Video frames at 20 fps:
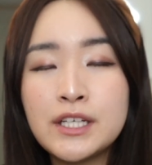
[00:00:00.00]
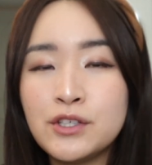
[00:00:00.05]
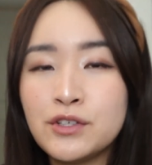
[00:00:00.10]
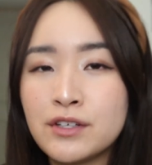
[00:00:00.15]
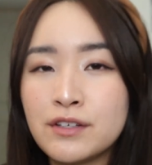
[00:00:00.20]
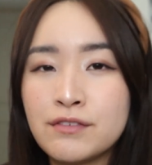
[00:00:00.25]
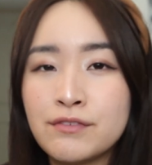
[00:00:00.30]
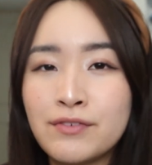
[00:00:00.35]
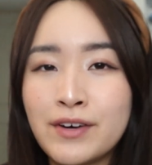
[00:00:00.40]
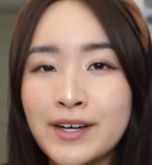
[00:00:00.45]
and you
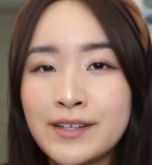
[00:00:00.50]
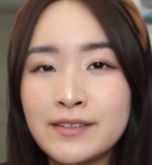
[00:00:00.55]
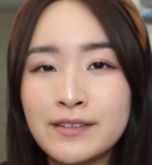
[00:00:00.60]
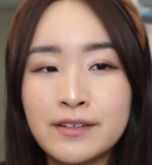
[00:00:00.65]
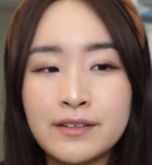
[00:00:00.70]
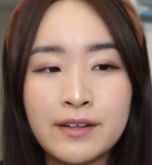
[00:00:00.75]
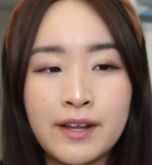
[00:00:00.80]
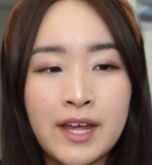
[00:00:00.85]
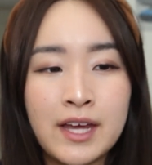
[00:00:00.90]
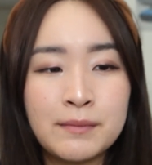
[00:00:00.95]
can find it
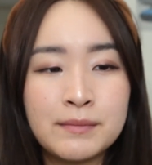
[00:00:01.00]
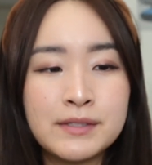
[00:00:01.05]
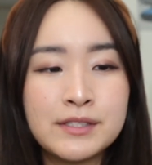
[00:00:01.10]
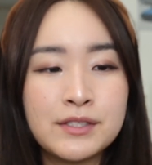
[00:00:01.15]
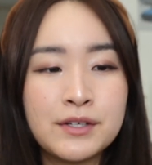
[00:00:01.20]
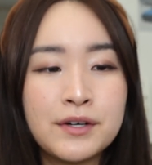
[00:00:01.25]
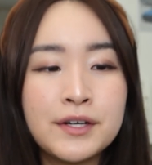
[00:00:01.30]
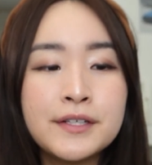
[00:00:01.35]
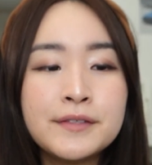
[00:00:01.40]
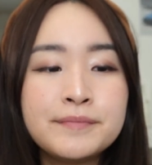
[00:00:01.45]
on
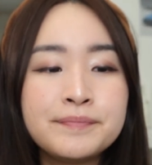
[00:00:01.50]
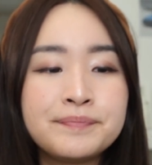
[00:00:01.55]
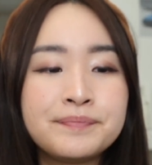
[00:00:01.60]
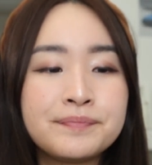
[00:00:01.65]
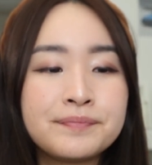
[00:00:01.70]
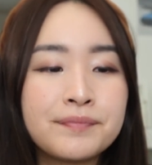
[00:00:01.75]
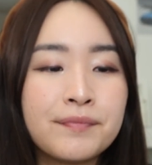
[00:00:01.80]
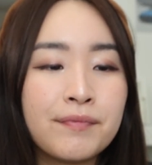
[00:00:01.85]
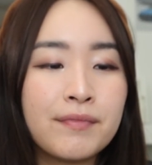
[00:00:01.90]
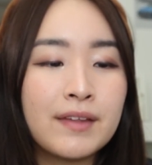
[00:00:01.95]
Amazon.
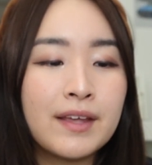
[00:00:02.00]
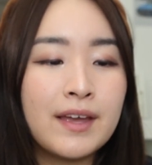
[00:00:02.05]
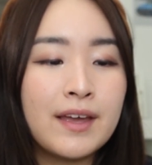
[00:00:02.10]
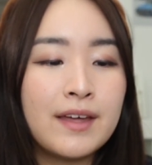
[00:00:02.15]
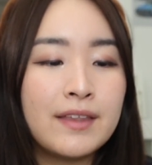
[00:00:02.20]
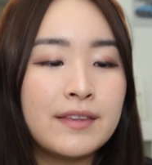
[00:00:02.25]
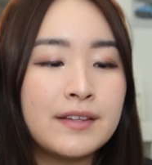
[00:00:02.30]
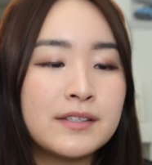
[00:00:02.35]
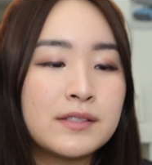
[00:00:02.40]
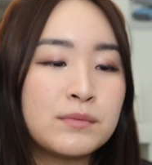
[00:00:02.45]

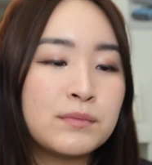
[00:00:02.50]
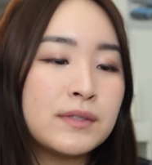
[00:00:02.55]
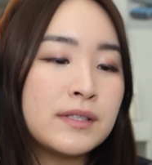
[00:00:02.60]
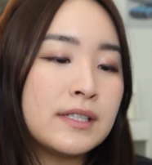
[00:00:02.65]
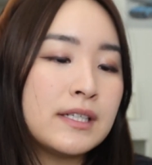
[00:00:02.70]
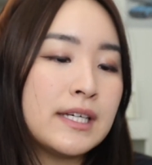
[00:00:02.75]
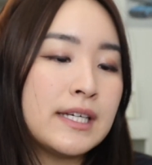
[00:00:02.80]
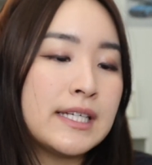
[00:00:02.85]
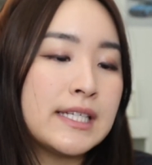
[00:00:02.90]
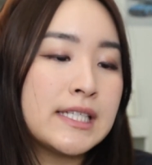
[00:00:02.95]
This one
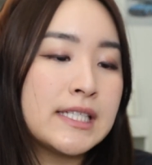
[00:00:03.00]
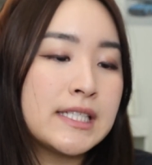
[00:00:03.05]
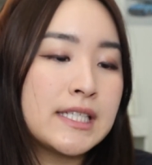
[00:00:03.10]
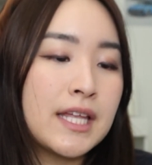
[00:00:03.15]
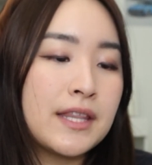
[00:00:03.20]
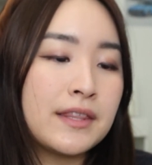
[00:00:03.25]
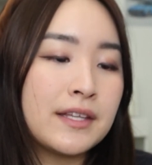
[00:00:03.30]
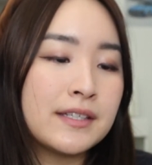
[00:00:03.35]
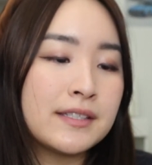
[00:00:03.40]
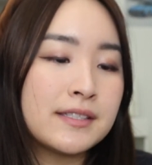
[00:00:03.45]
is the
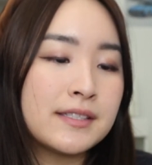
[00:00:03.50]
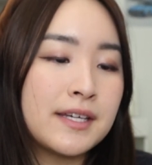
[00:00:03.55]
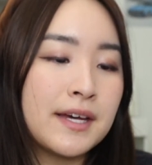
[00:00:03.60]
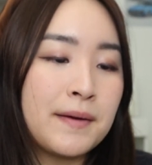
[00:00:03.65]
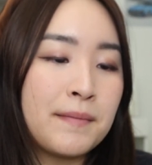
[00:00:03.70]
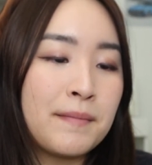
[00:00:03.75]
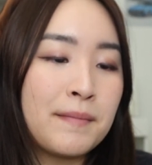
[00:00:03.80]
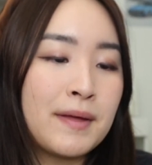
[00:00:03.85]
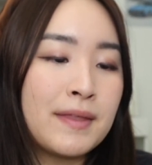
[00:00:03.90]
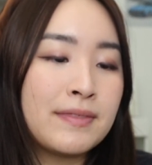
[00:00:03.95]

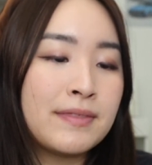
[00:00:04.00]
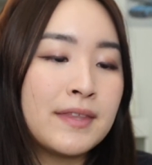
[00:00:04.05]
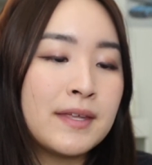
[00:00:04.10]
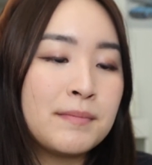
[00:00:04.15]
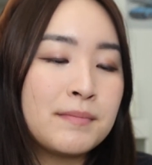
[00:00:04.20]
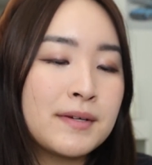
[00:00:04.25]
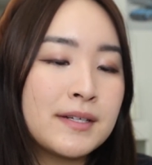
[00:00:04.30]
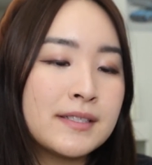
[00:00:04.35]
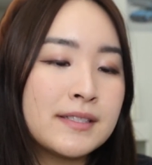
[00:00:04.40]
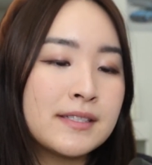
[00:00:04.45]
Saem
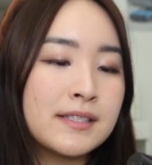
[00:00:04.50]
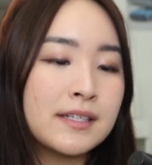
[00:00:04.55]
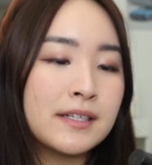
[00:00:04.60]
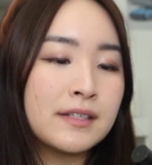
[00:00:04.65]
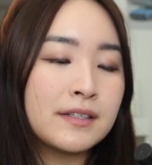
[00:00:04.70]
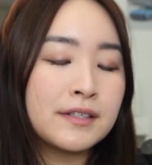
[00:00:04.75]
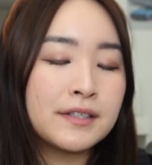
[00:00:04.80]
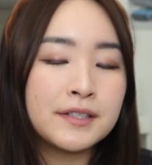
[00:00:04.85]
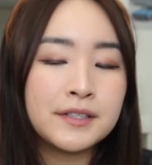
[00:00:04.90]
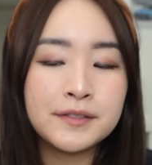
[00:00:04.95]
Tip
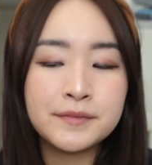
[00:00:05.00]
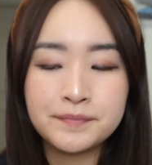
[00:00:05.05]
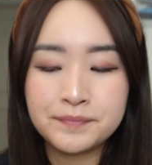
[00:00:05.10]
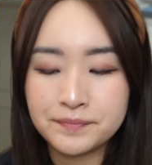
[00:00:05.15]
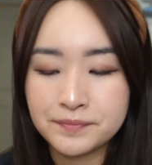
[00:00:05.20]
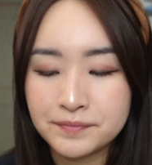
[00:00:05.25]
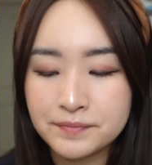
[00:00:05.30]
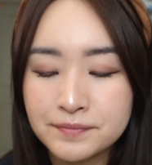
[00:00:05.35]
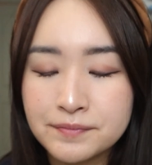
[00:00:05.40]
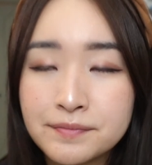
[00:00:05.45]
Concealer.
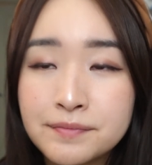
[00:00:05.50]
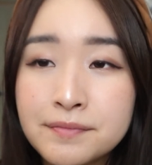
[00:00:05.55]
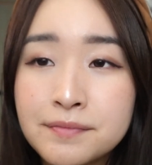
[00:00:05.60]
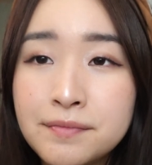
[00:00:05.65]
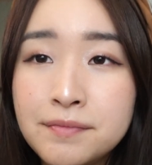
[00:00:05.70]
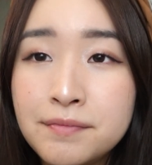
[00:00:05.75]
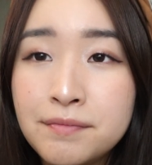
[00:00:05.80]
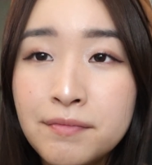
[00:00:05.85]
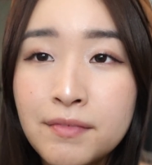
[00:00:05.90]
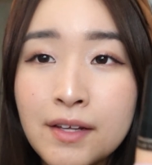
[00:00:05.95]

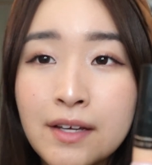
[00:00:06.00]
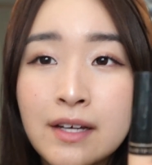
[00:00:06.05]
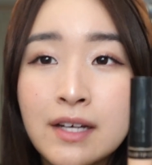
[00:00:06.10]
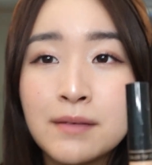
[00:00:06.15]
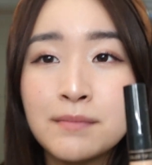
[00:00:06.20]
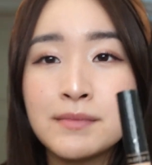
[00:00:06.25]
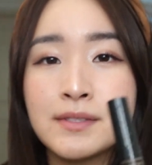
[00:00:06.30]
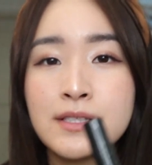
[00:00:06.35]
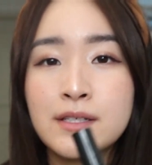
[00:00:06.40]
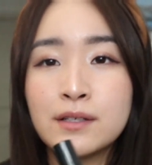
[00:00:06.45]

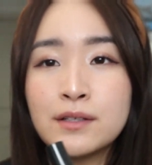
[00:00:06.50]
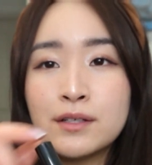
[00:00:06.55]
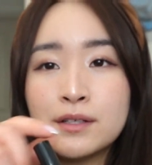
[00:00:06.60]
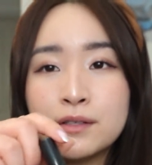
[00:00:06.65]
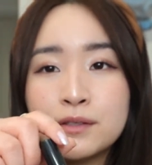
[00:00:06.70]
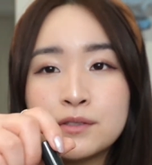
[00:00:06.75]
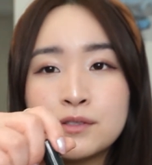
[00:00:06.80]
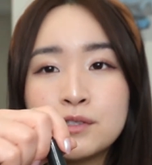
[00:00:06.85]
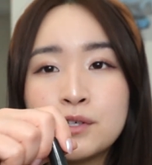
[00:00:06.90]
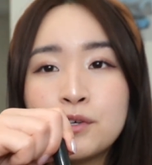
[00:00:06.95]
Comes in a
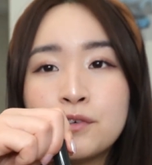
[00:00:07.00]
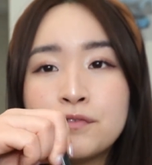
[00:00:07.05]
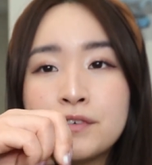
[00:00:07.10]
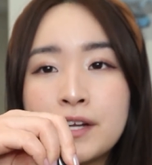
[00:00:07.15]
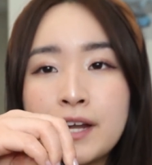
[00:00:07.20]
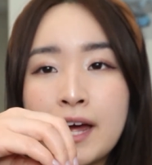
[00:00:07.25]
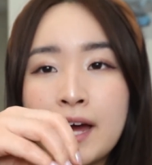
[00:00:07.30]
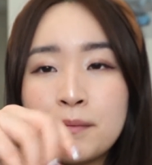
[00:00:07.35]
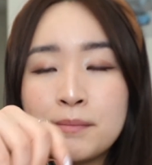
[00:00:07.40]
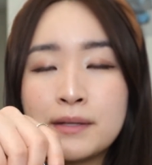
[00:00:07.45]
little doe
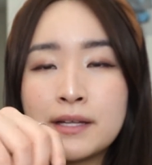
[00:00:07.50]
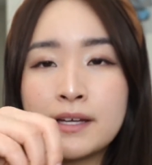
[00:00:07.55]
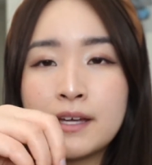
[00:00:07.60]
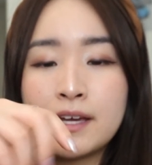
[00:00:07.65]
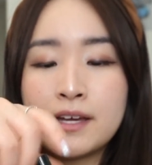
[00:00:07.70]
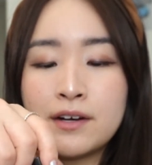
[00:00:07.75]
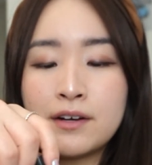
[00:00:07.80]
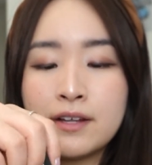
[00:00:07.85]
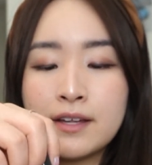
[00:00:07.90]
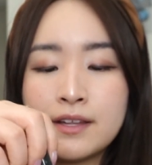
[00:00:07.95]
foot
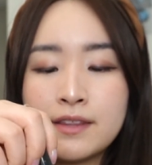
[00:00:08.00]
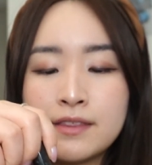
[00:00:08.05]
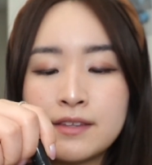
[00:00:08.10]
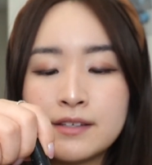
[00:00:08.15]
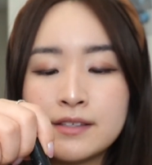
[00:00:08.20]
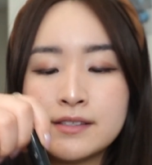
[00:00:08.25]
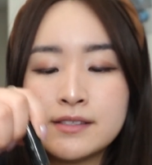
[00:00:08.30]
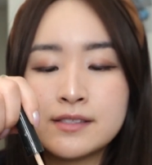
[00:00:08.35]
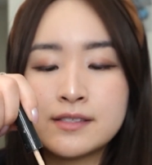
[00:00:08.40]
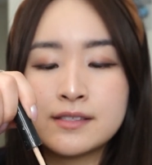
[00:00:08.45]
applicator like
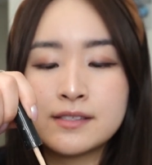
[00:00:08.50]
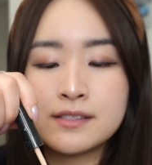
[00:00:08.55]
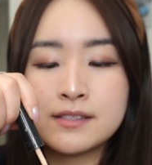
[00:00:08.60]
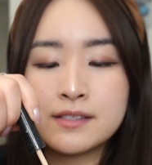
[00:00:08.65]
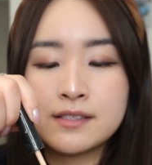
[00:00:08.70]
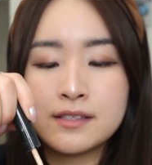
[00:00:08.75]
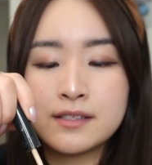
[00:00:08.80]
this.